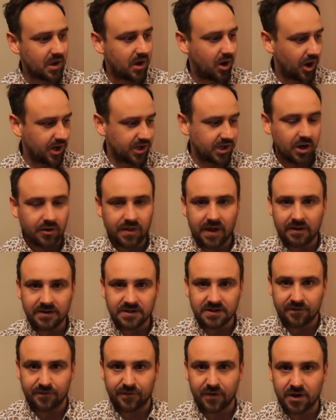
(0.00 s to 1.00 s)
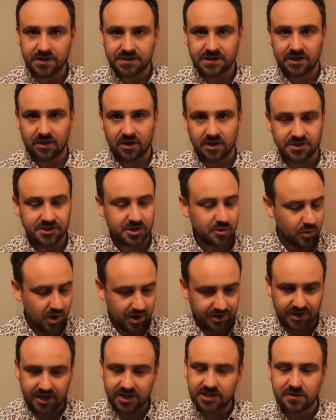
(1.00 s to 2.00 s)
I know that is the first thing I do.
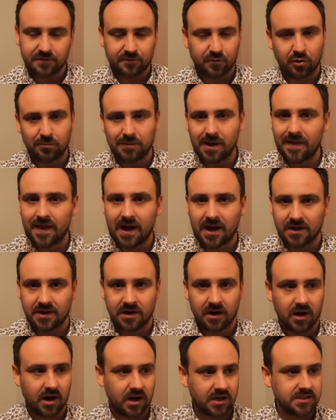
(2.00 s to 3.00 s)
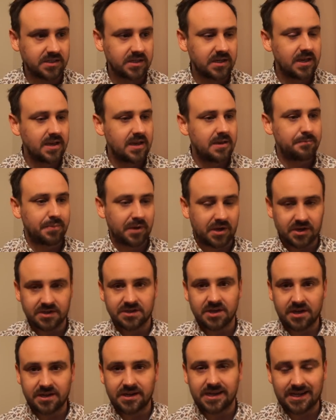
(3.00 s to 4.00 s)
I need to format that card
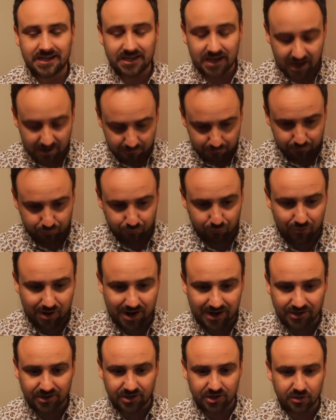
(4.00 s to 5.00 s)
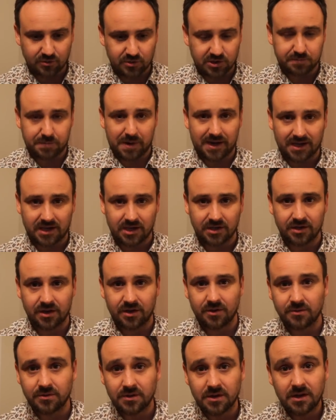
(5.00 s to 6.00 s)
because I need a brand new, spanking
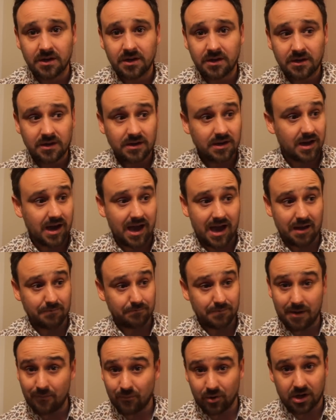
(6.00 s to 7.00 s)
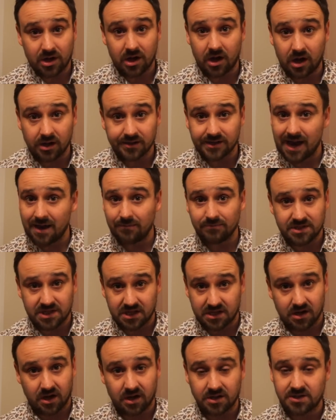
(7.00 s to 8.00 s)
new uh, memory card,
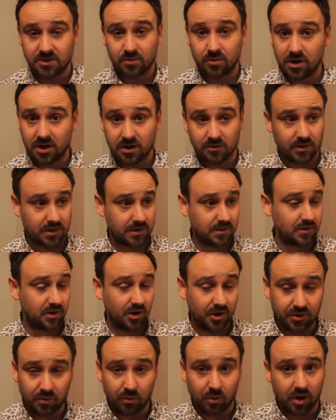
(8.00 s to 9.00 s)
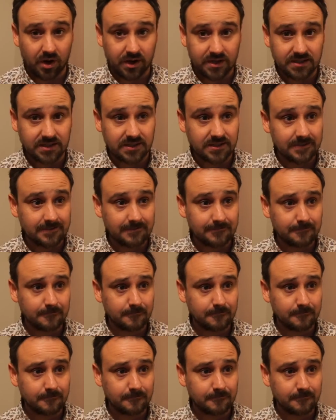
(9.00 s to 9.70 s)
empty card to work with. Otherwise,